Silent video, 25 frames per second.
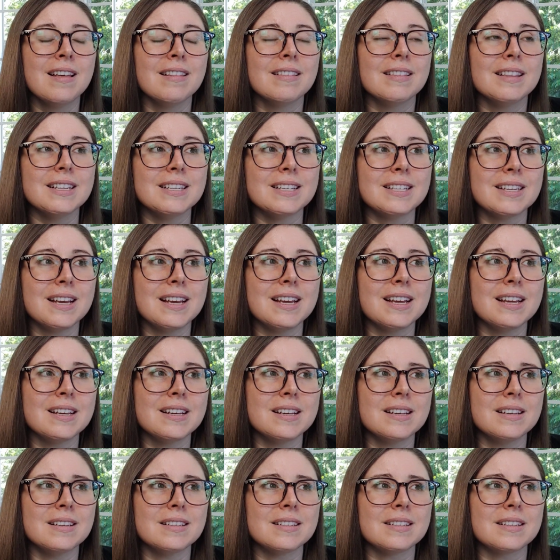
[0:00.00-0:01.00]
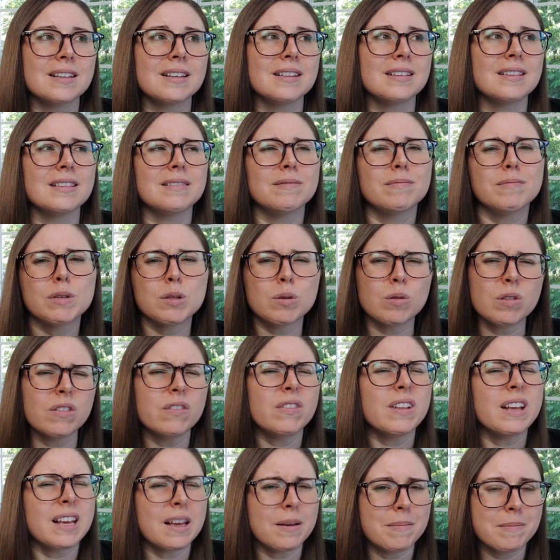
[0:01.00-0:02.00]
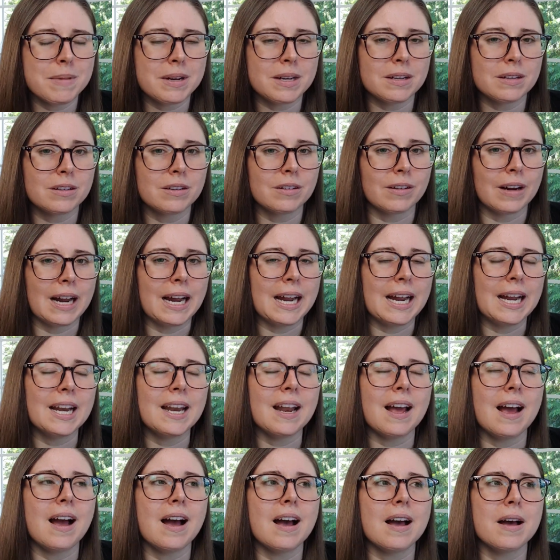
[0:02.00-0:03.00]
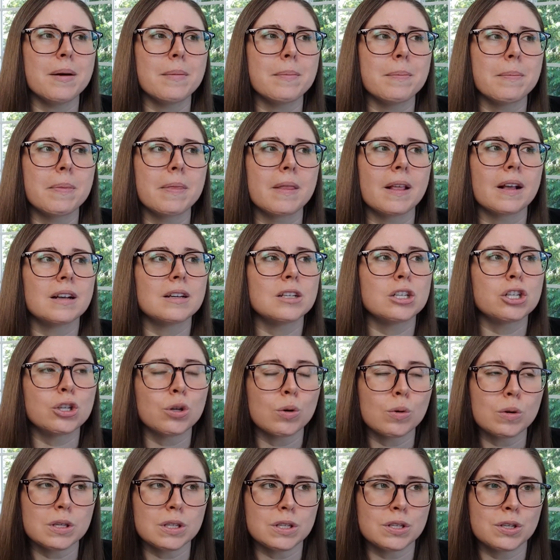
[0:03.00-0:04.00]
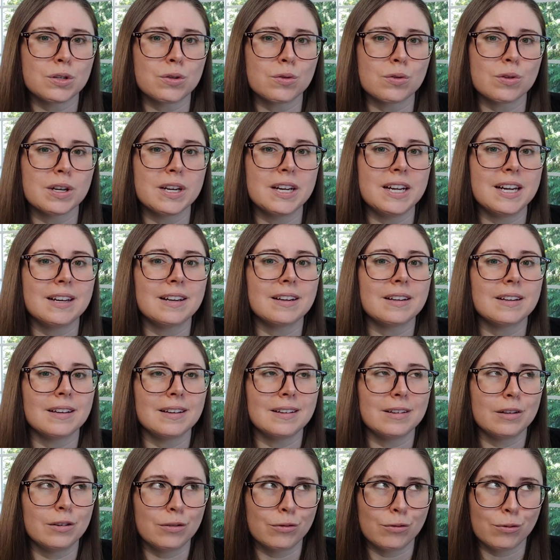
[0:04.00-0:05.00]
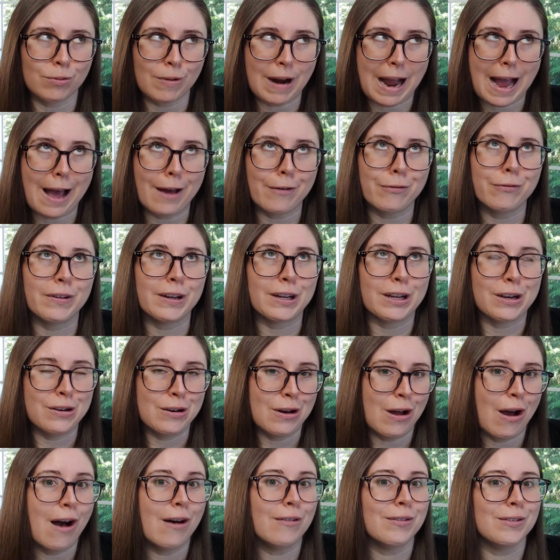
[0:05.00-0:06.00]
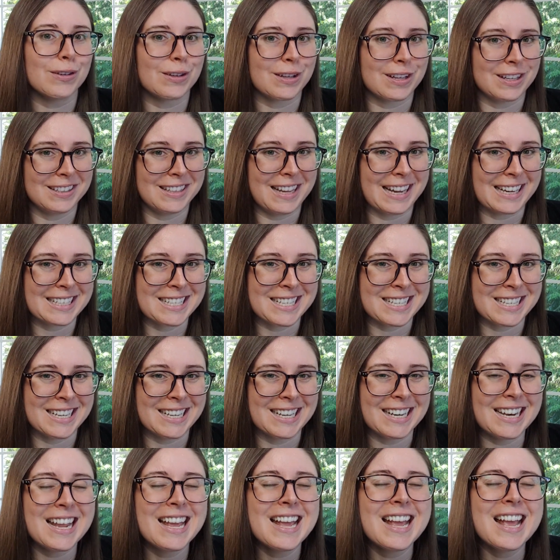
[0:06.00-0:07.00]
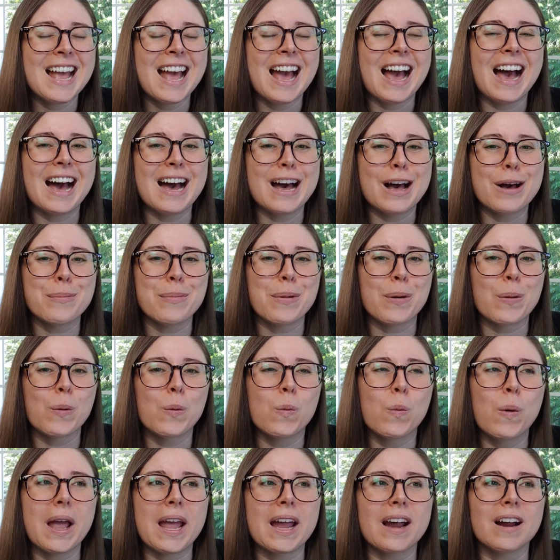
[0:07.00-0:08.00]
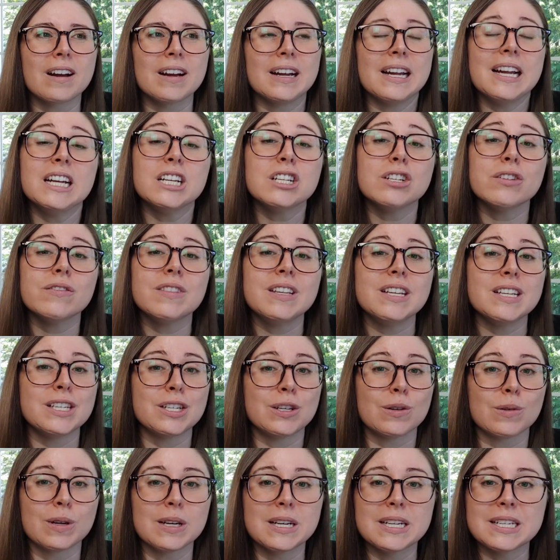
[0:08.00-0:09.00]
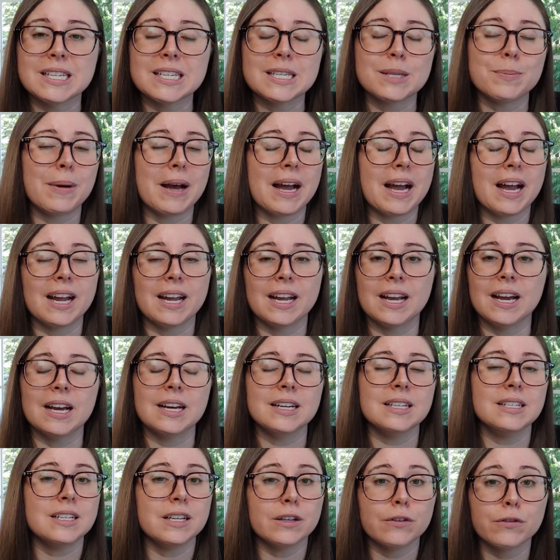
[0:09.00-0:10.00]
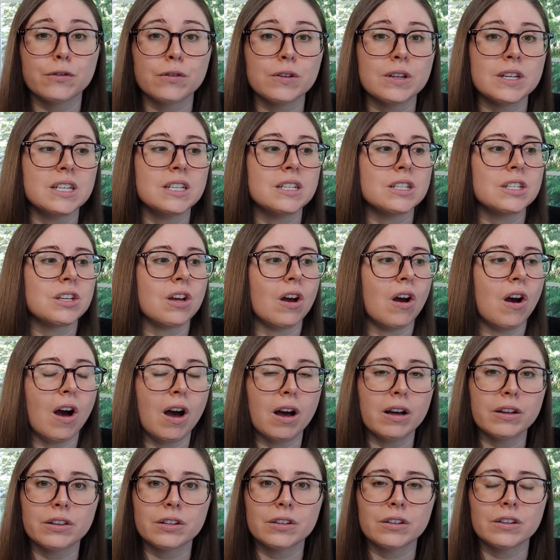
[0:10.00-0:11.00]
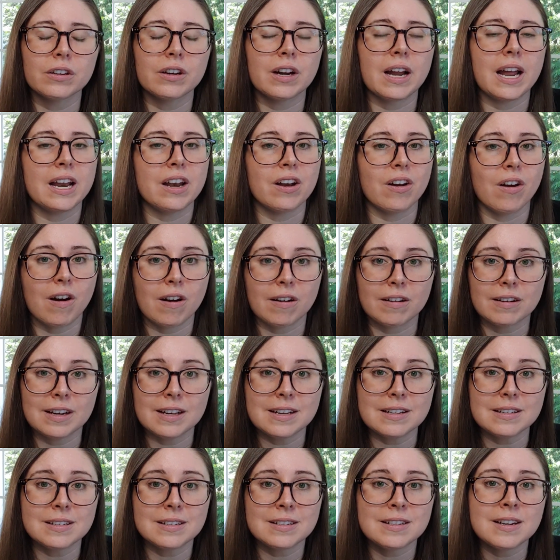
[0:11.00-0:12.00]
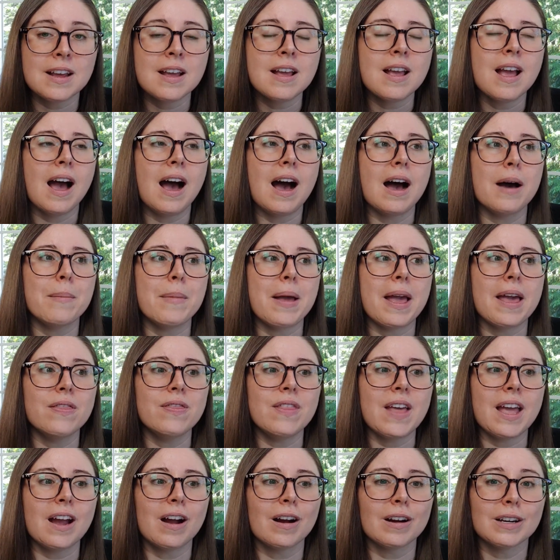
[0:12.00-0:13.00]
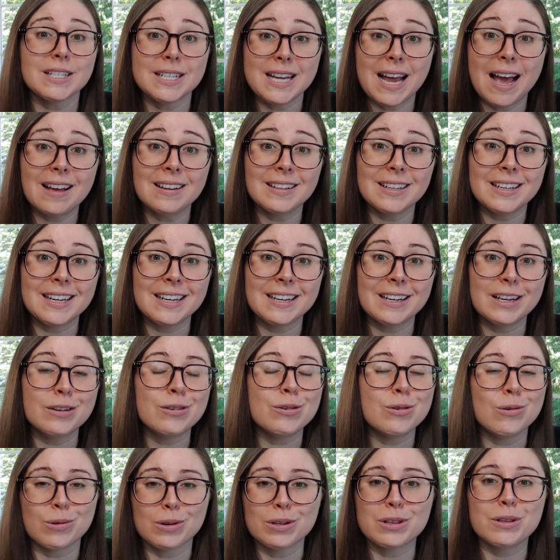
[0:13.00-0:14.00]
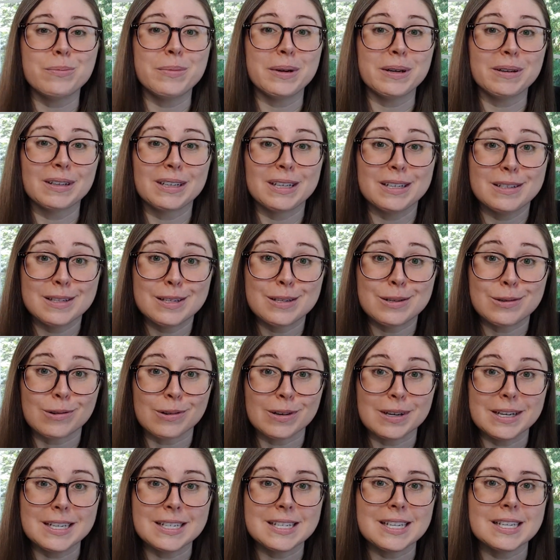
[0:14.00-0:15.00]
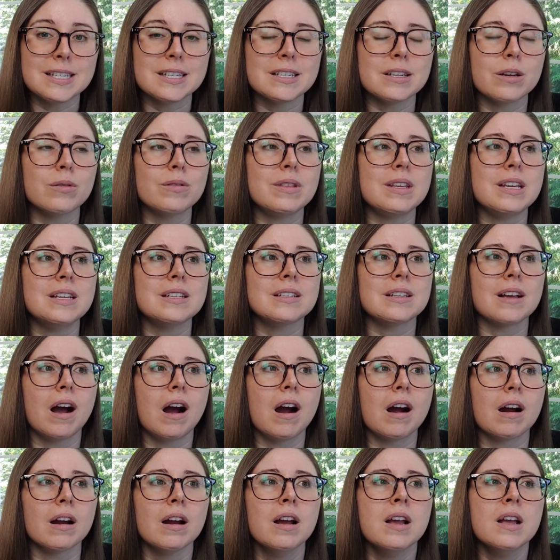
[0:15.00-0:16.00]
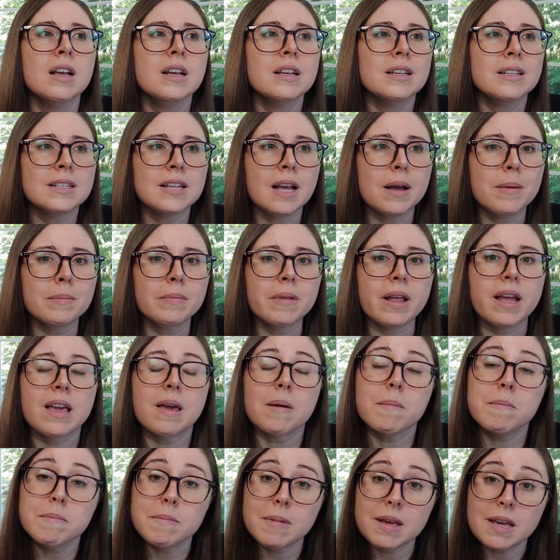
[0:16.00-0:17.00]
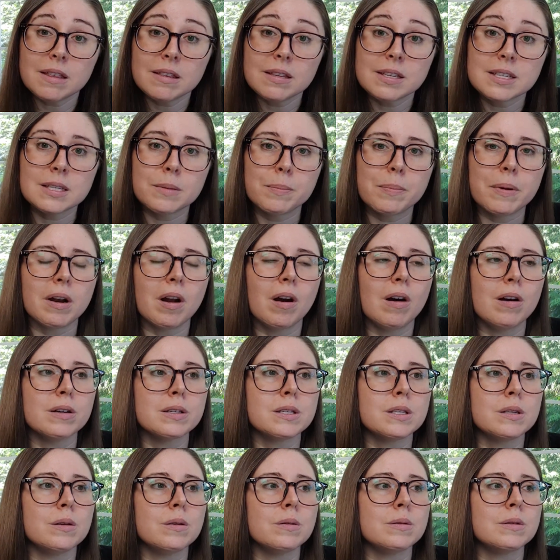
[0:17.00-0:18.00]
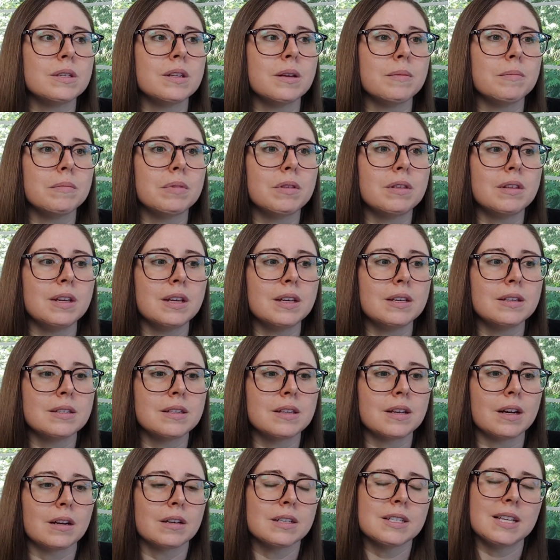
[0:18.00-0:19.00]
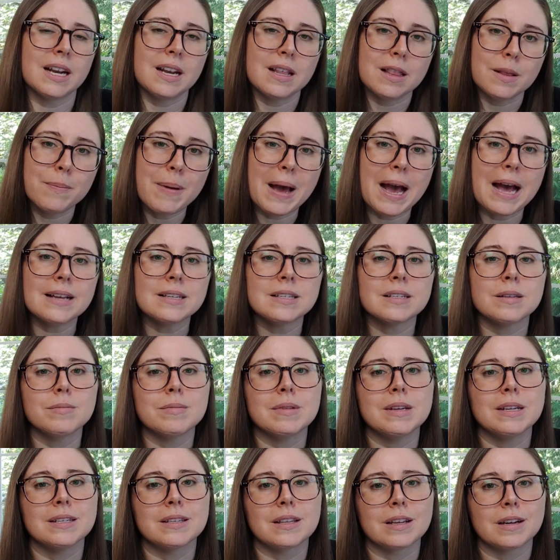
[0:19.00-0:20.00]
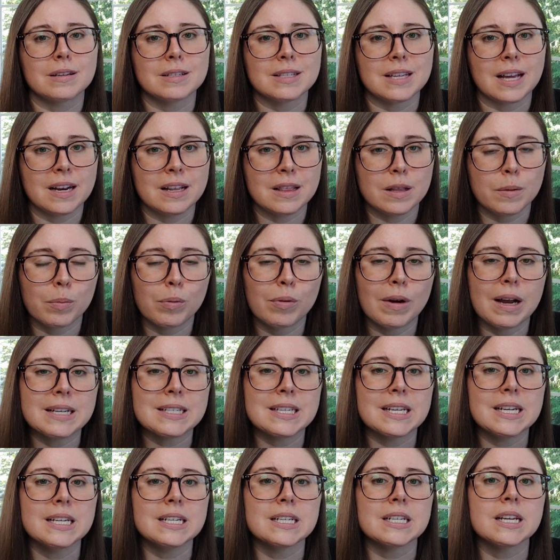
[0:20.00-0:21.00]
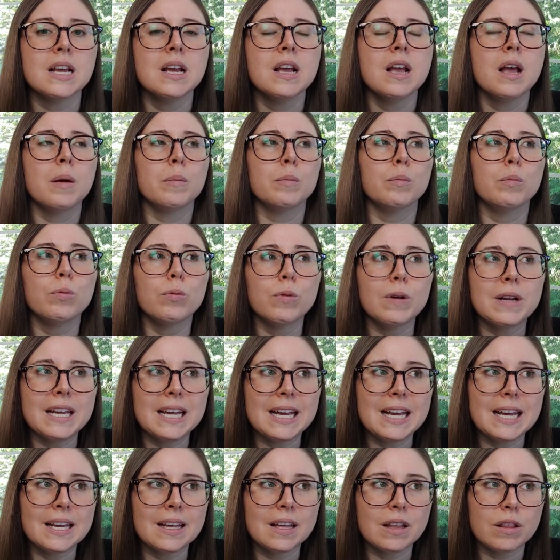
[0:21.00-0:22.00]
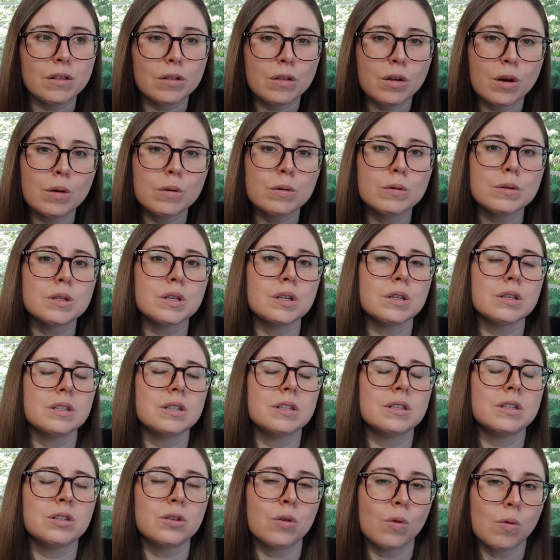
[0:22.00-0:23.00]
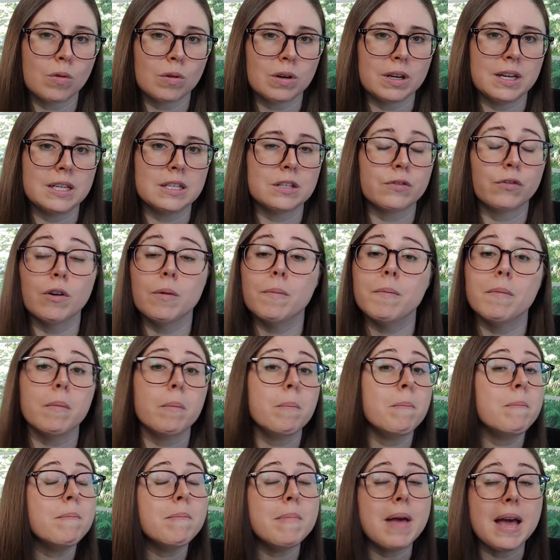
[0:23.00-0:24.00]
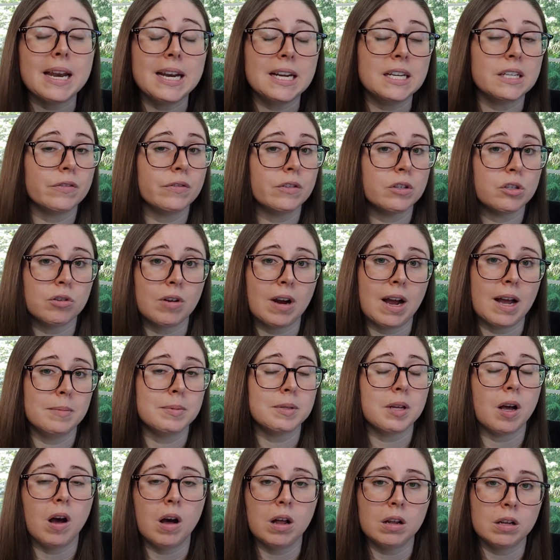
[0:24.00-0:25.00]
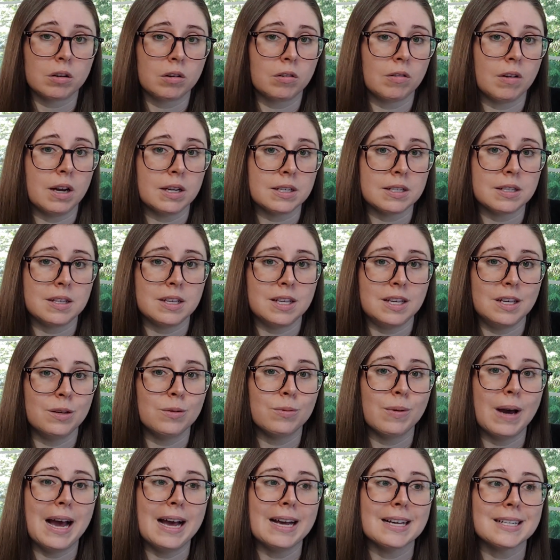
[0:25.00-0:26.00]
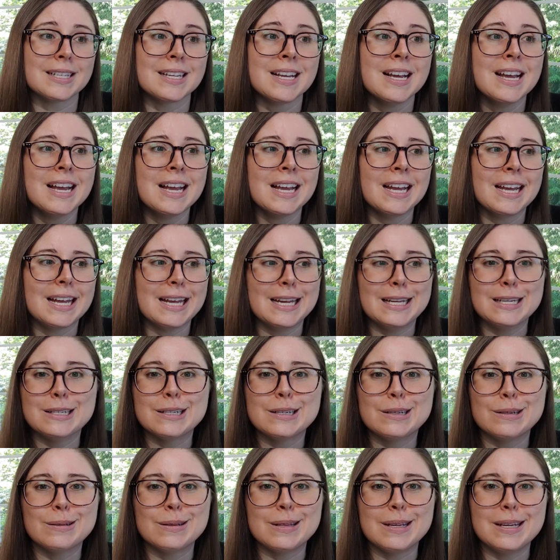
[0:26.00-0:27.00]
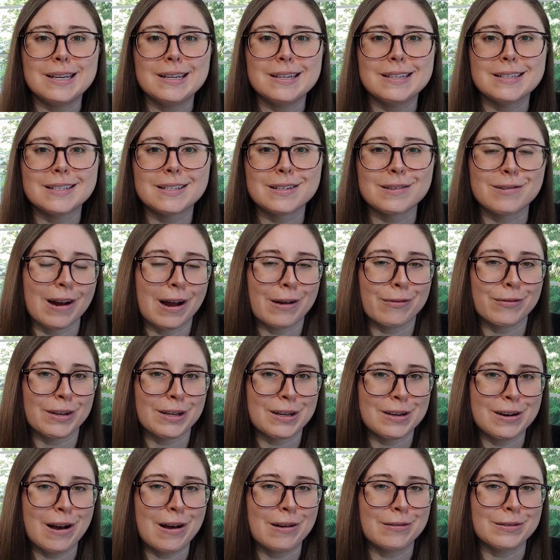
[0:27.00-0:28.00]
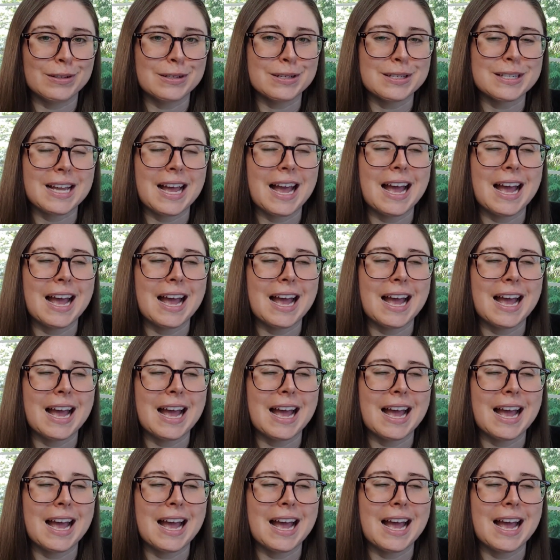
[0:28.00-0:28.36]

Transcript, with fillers: This is sort of like a middle grade um, short story graphic novel collection um, where each of these stories is by a different author and artist um, and they are telling North American stories and so these are some like myths but also some things that are said in the past some things that are said in the present bringing those stories from many different tribes all across the US into these graphic novels.